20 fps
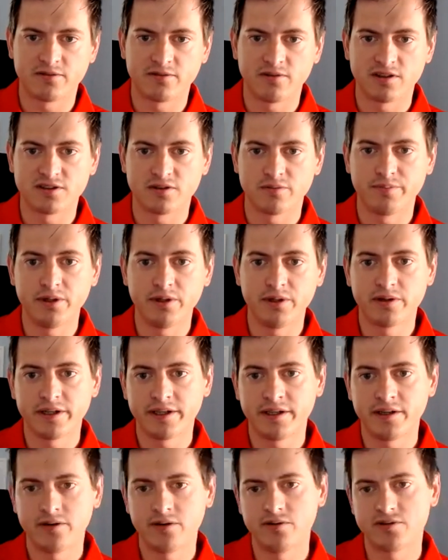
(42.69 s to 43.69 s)
Russell
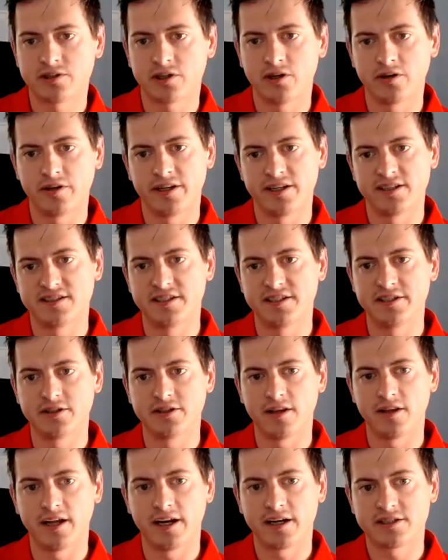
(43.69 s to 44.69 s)
Buchan, who's currently a senior
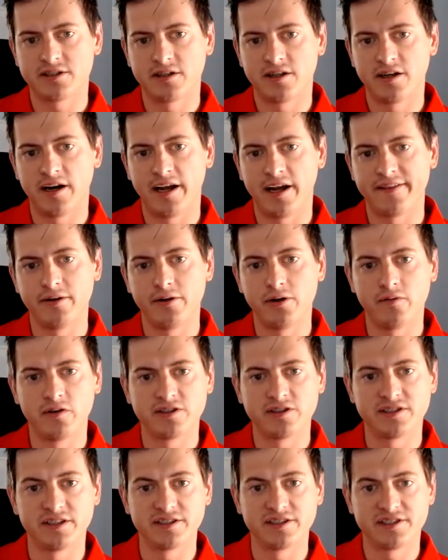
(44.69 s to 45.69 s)
lecturer at the
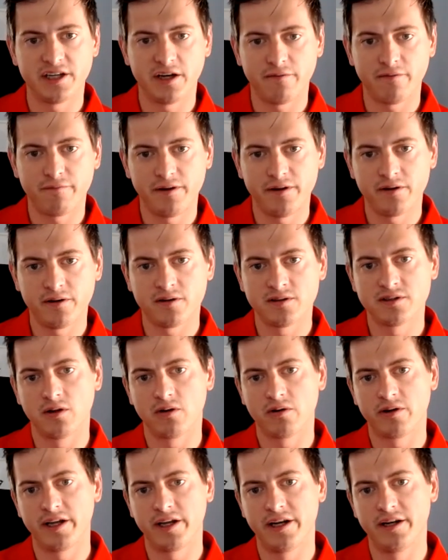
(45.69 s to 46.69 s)
University of Sheffield,
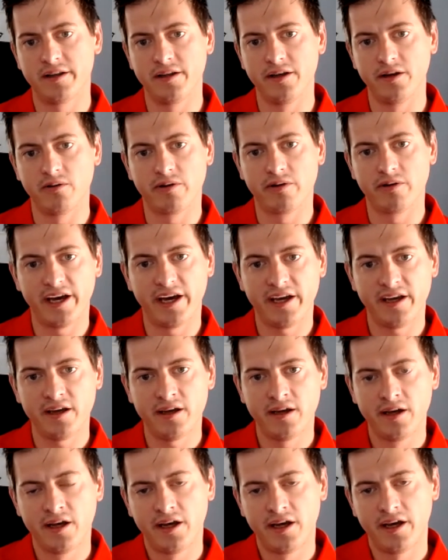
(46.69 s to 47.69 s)
located in the UK,
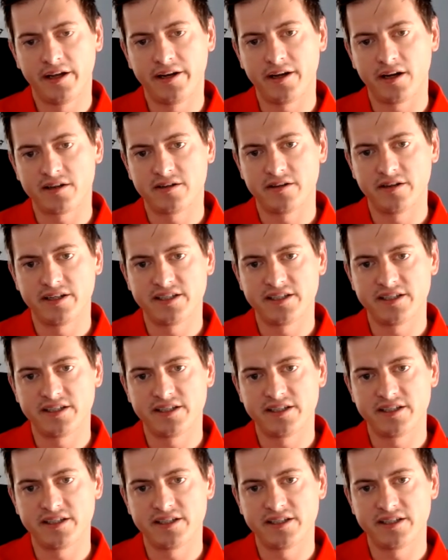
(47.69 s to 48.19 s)
and Dr.